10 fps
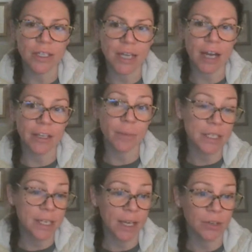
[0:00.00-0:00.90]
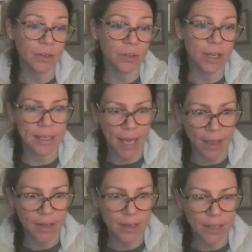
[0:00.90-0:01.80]
document title
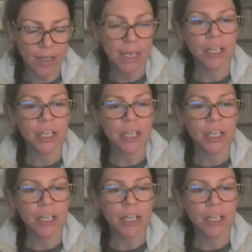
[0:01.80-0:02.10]
again.